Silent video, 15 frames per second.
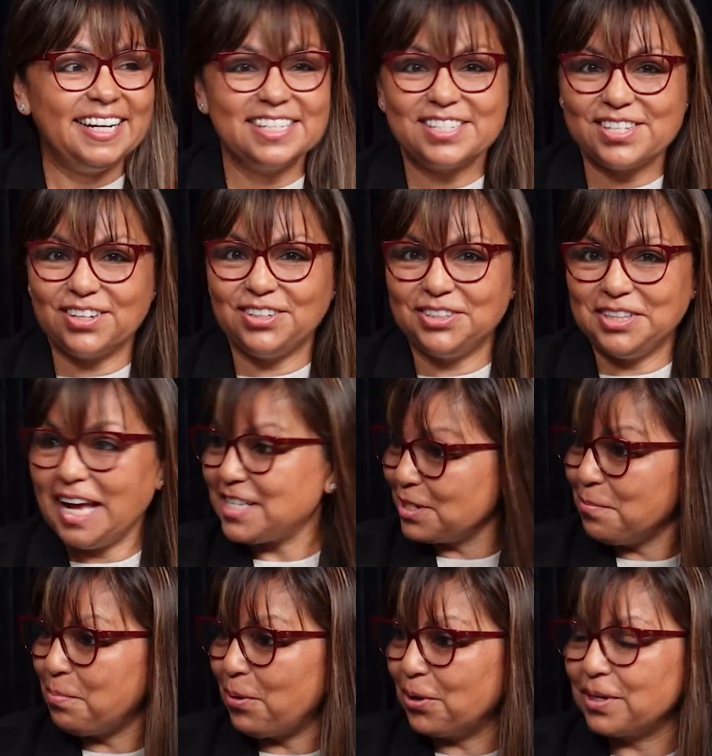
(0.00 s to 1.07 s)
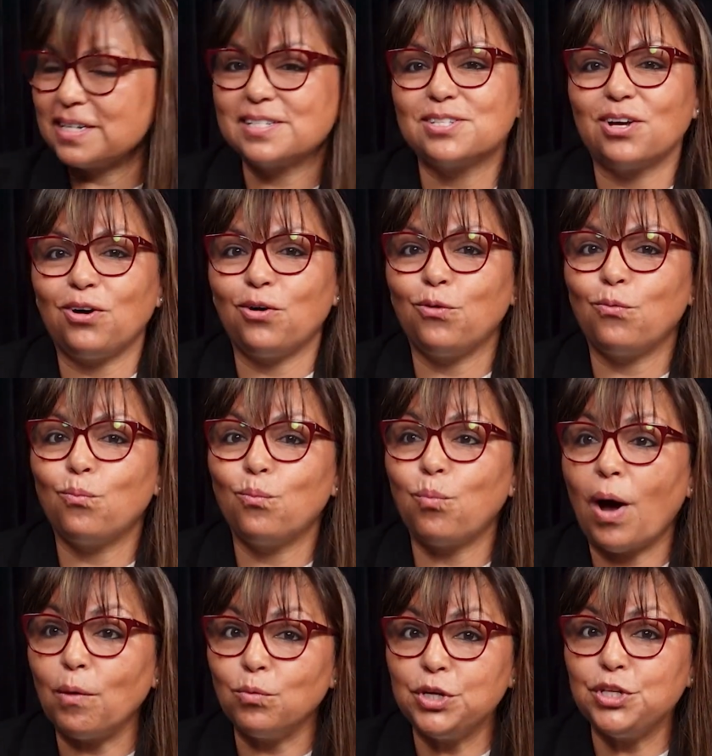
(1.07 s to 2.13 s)
So that's important. So
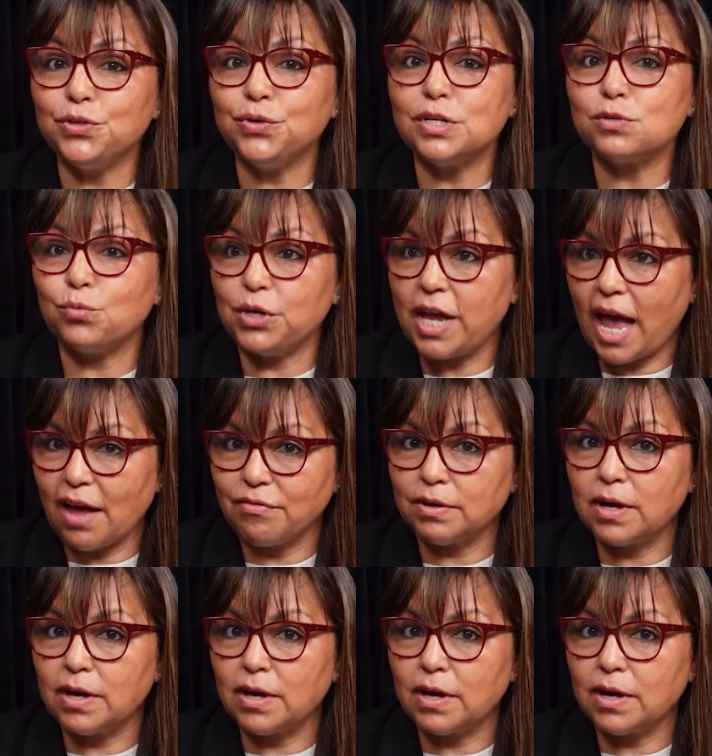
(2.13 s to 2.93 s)
what we do is we have a